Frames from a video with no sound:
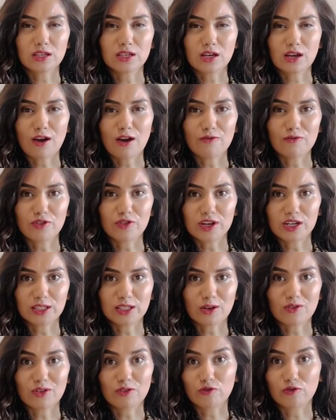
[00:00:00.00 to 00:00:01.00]

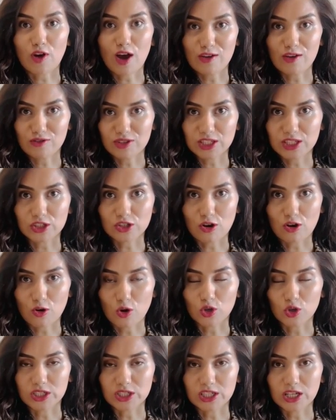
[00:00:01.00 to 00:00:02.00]
comfort of a 5-star
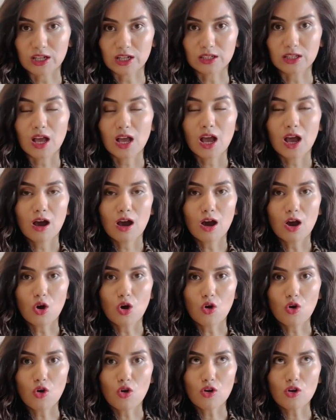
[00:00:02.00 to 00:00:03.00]
hotel.
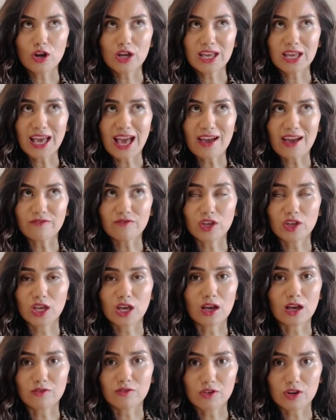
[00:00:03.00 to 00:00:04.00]
Or can
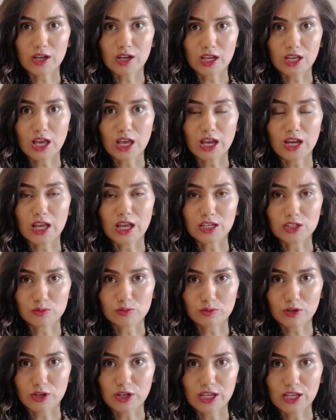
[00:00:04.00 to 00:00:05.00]
we ever again
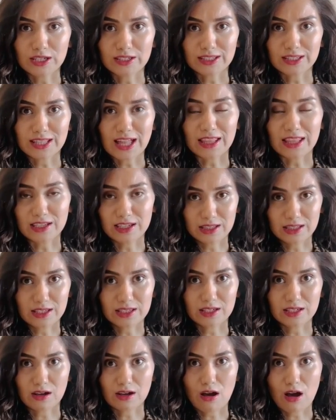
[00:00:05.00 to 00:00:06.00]
experience that in
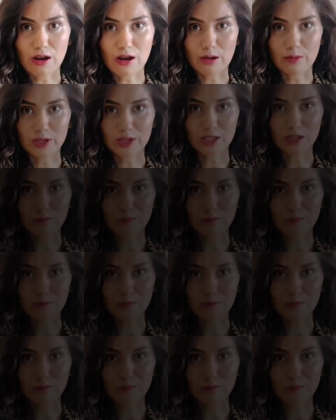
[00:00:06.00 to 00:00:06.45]
this economy?